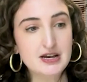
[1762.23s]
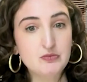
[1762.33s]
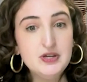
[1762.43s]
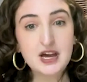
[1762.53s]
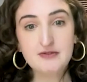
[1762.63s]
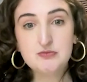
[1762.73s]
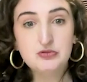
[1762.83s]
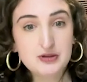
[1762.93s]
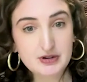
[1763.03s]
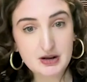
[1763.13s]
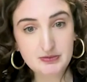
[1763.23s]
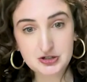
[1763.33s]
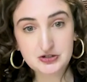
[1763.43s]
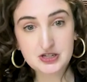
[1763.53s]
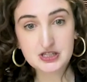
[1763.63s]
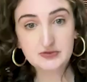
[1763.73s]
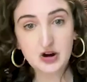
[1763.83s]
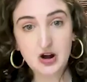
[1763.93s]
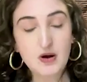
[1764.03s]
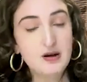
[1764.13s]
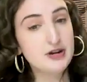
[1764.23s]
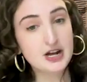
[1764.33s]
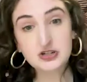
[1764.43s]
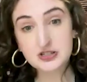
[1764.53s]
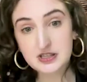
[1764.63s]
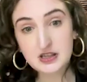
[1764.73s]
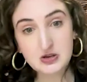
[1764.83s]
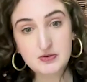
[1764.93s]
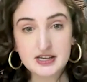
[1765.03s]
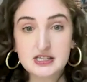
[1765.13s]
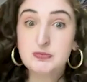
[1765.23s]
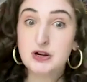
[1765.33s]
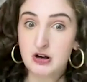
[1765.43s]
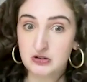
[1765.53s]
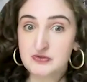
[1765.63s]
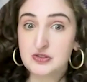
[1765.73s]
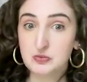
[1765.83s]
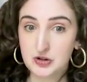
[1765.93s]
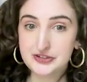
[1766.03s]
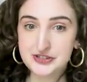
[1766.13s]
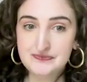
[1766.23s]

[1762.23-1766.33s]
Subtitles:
we have employment opportunities for co-op, not just in the US, but all over the world.